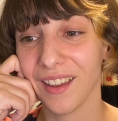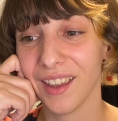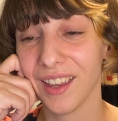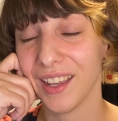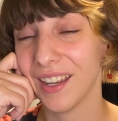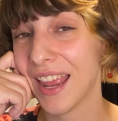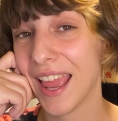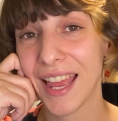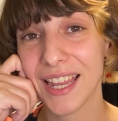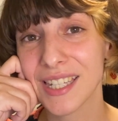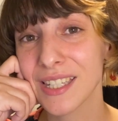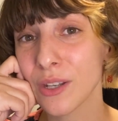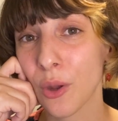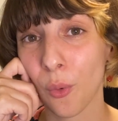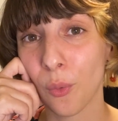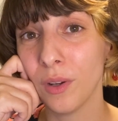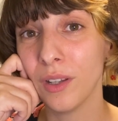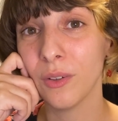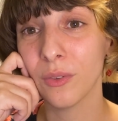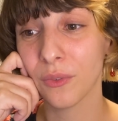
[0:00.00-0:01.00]
it hasn't
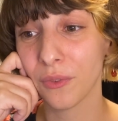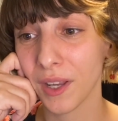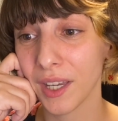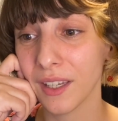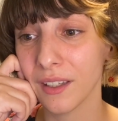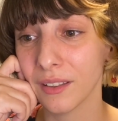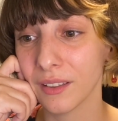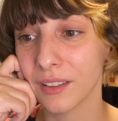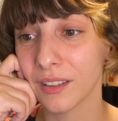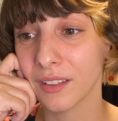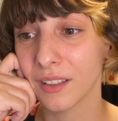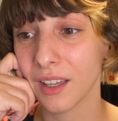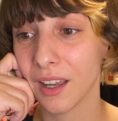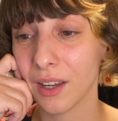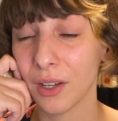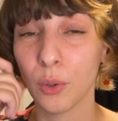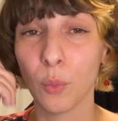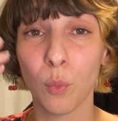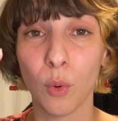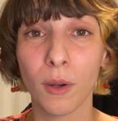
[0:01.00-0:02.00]
only failed
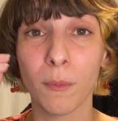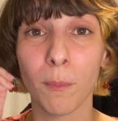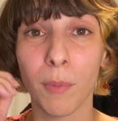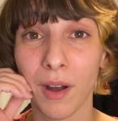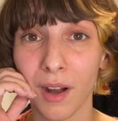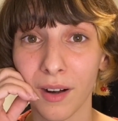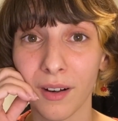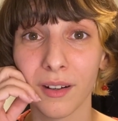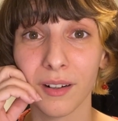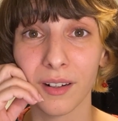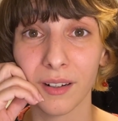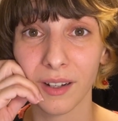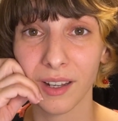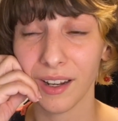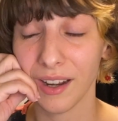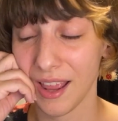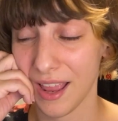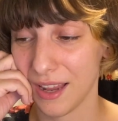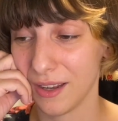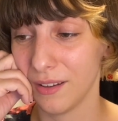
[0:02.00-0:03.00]
in one part.
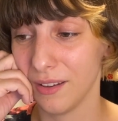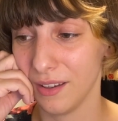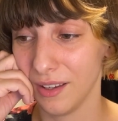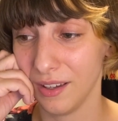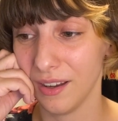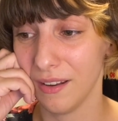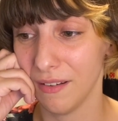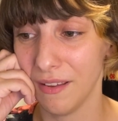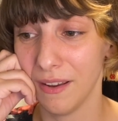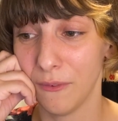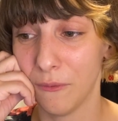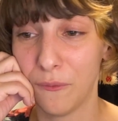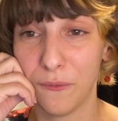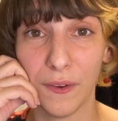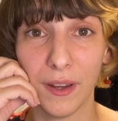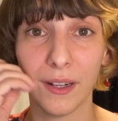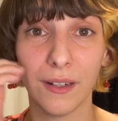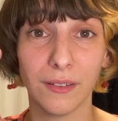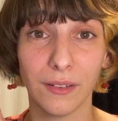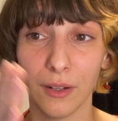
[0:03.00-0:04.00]
It
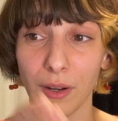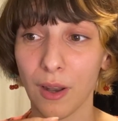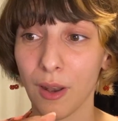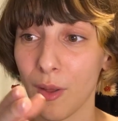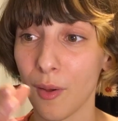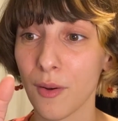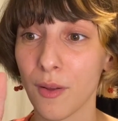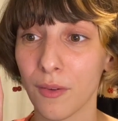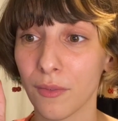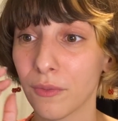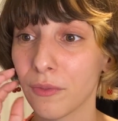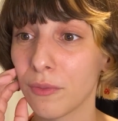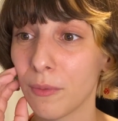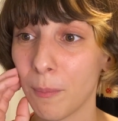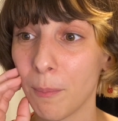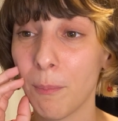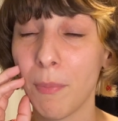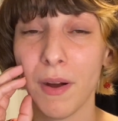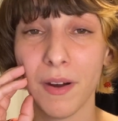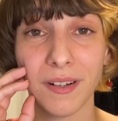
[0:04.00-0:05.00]
failed in a lot of
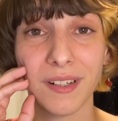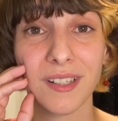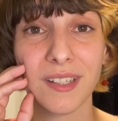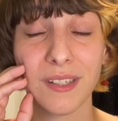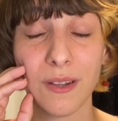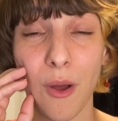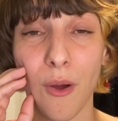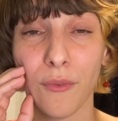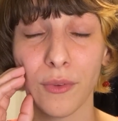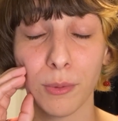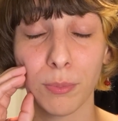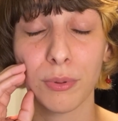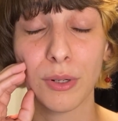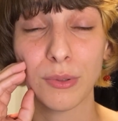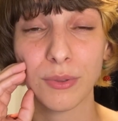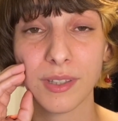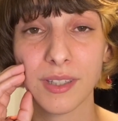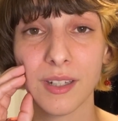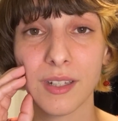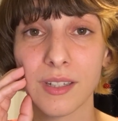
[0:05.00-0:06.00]
parts of the
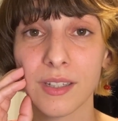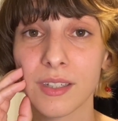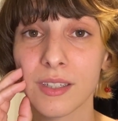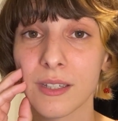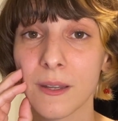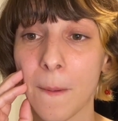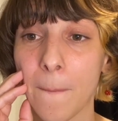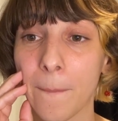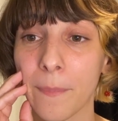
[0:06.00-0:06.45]
process.